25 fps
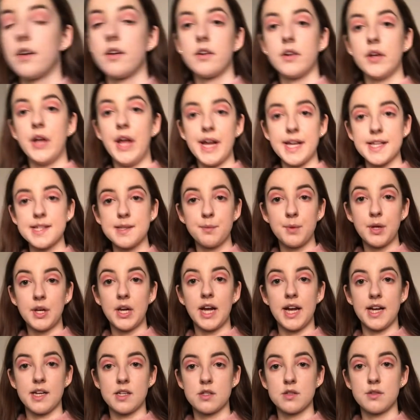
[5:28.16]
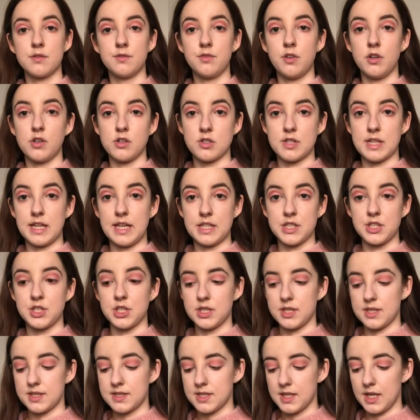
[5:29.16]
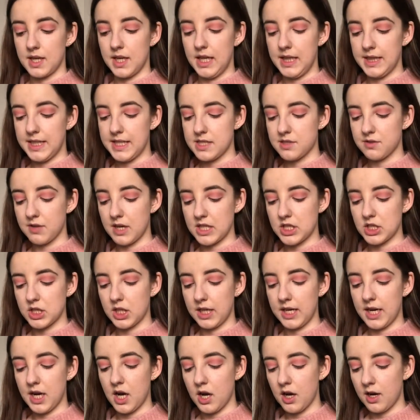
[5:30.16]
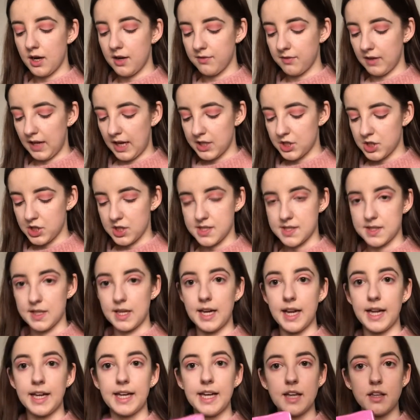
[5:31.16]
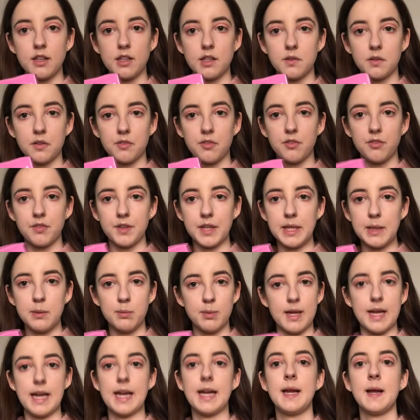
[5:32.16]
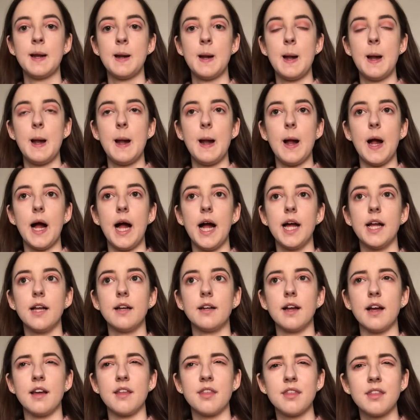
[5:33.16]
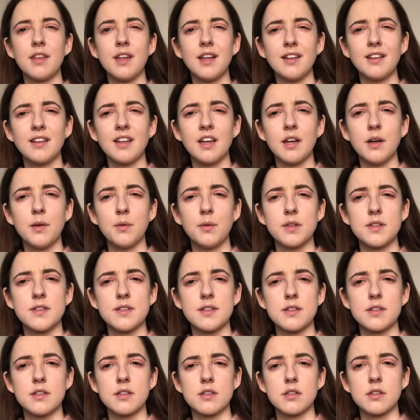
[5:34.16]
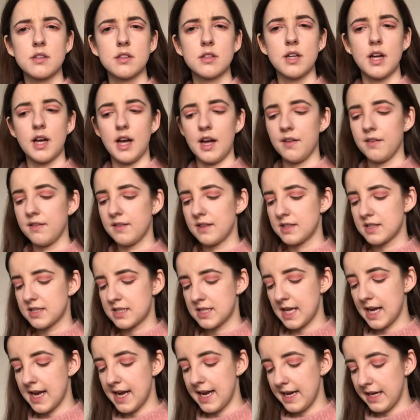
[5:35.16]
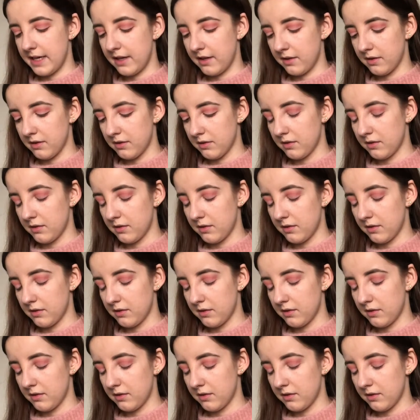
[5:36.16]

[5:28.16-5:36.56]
Next I'm going to add some false lashes, and these are actually half lashes, and I get these off of eBay, and I think there's 10